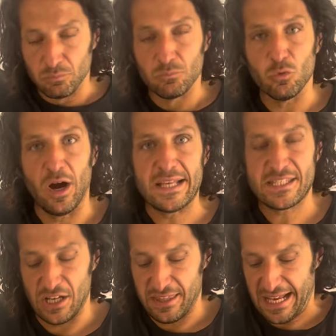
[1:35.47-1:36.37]
Right,
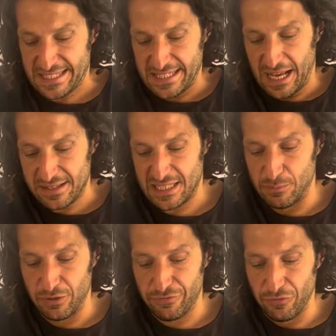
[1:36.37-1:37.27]
so that's now
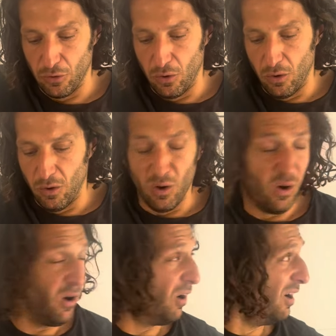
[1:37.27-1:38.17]
simmered
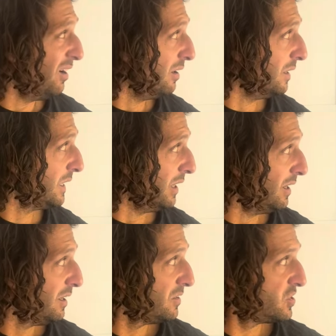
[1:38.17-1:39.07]
for
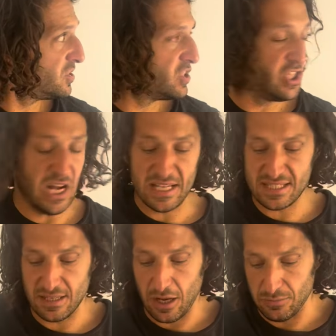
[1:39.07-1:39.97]

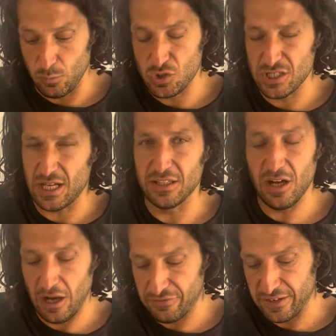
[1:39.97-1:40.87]
just under
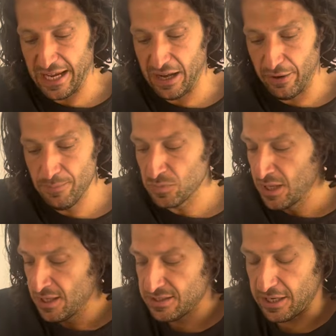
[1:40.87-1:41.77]
half an hour.
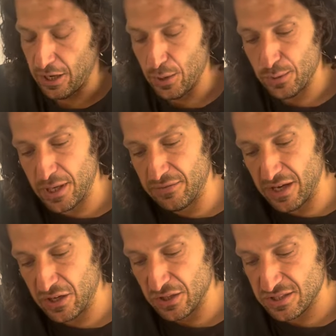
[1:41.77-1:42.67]
So give it
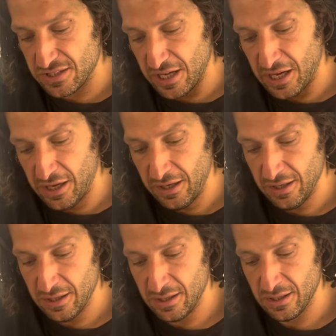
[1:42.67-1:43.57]
a good stir.
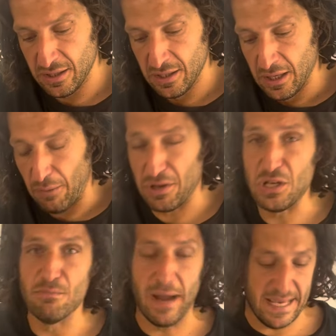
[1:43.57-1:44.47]
And when
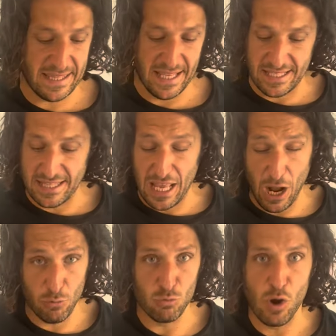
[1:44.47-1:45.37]
you make this,
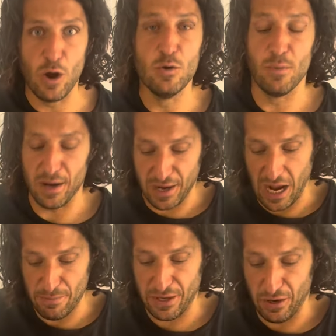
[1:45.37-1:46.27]
the aroma
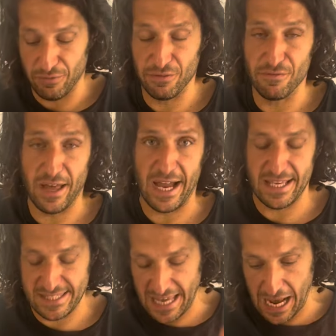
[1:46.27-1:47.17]
coming off of that
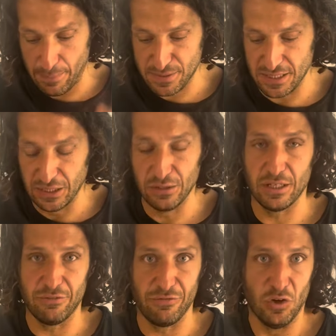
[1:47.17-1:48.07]
is
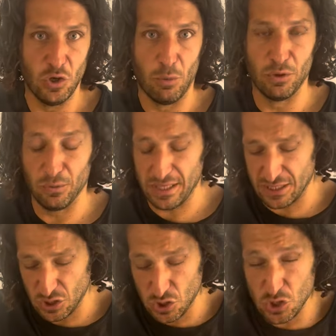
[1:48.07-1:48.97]
absolutely phenomenal. It's
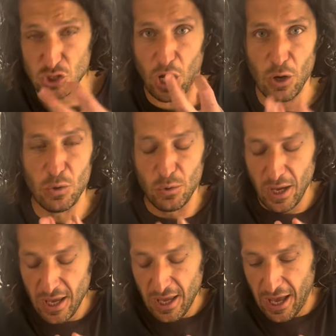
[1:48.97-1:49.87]
so
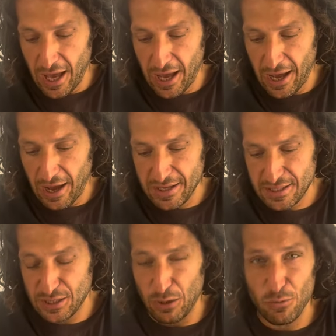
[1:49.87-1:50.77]

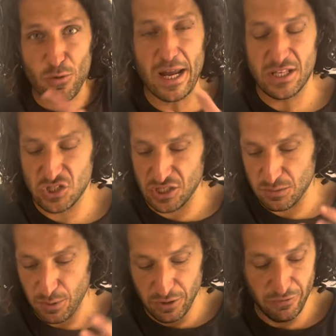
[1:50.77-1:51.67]
rich, it's
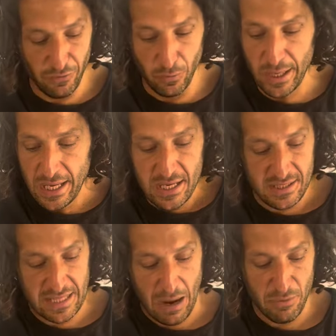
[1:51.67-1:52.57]
beautiful. So
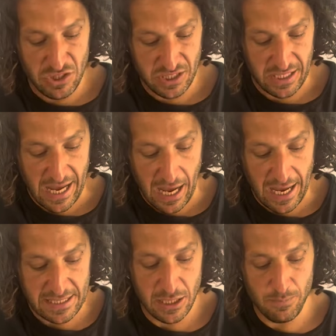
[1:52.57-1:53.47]
now we're just gonna
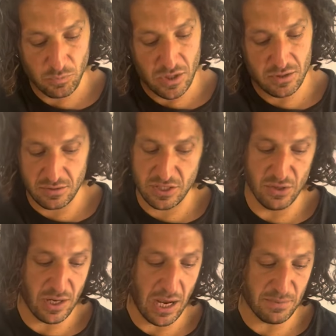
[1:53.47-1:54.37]
add the
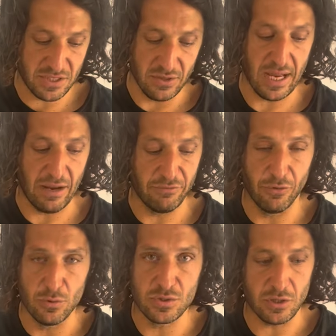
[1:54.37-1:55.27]
2 cups, 2
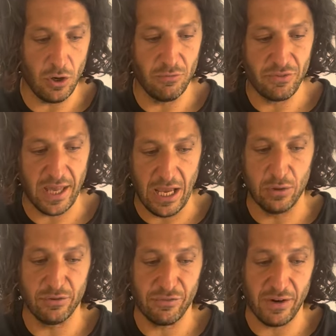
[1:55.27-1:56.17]
handfuls of the
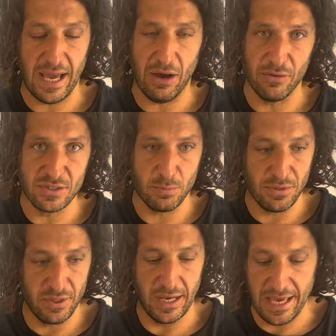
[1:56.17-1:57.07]
elderflowers
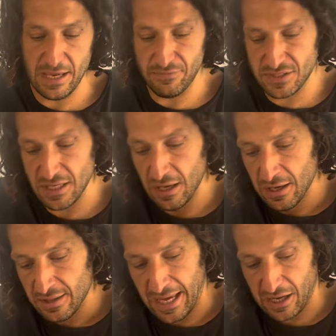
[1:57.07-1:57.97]
with the leaves.
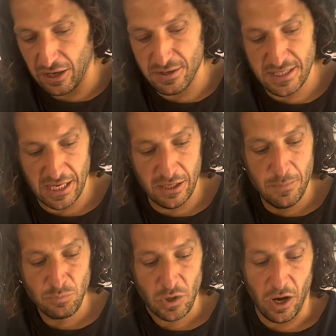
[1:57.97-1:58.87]
That goes in.
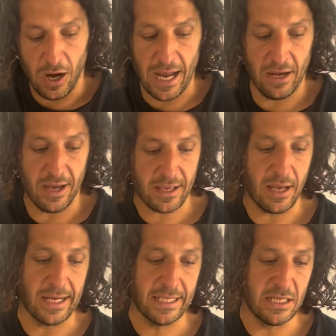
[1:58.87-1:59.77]
I like
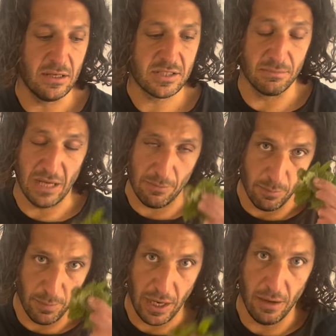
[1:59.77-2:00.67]
adding some
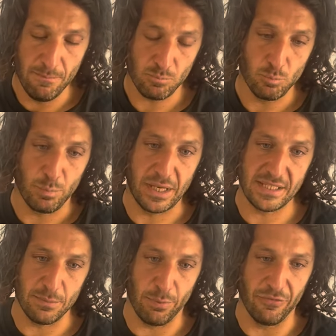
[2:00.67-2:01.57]
lemon balm because
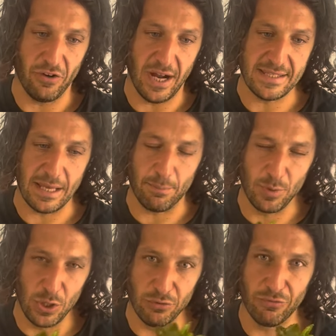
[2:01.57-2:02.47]
it provides that
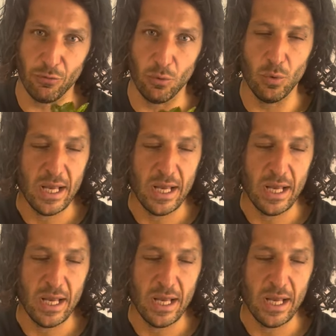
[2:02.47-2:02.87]
beautiful